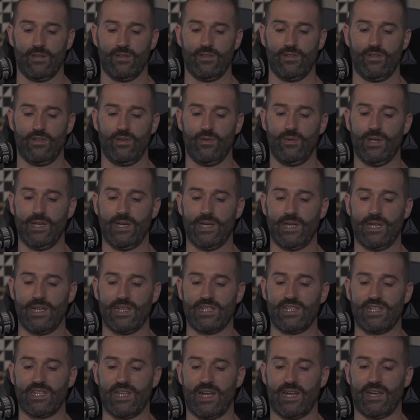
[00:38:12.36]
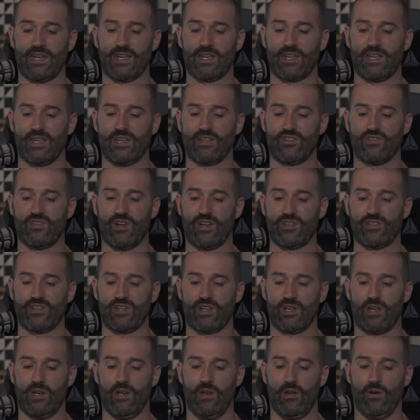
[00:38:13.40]
Doing static
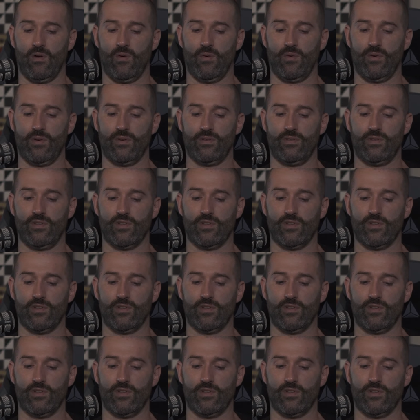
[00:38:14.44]
stretching alone